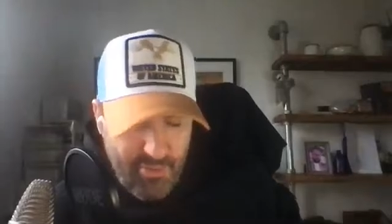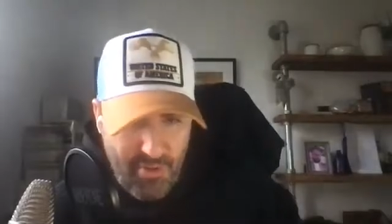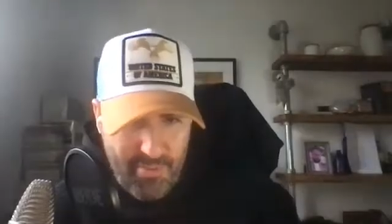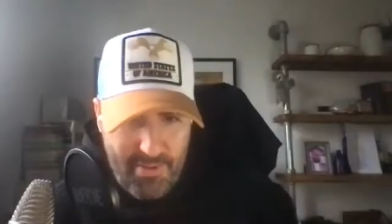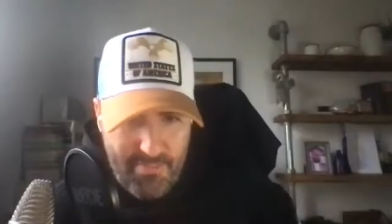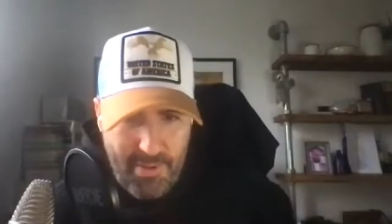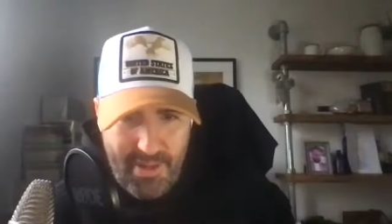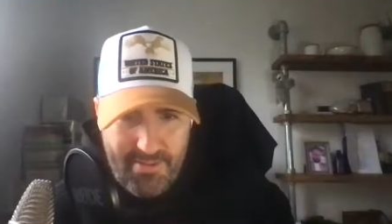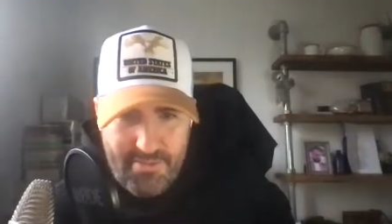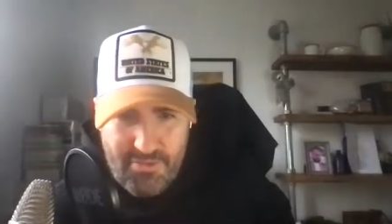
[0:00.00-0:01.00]
it's probably
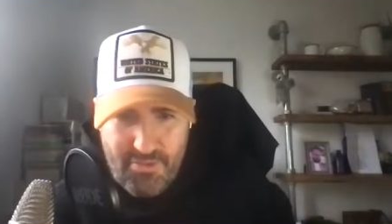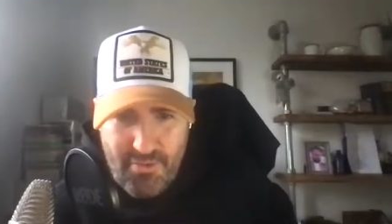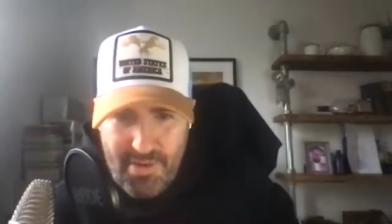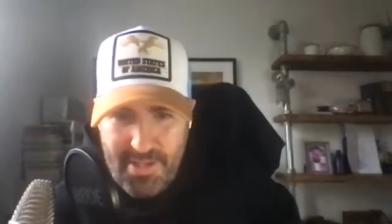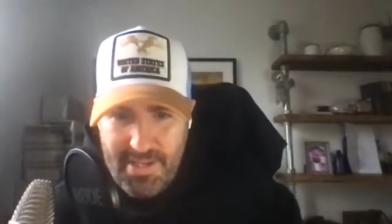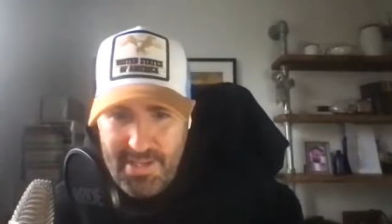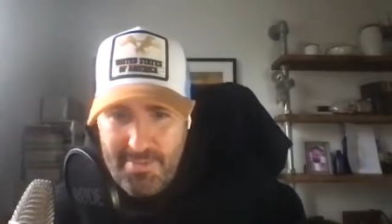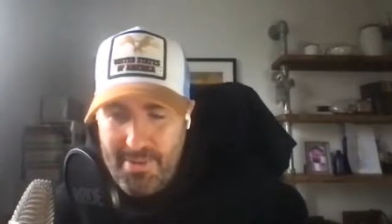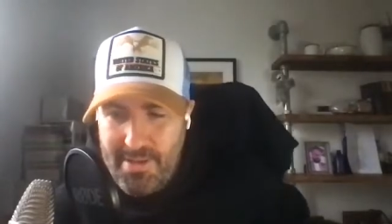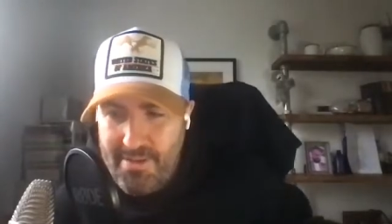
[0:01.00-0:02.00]
best to try and
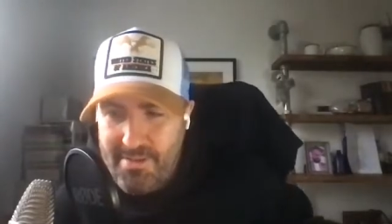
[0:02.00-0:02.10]
keep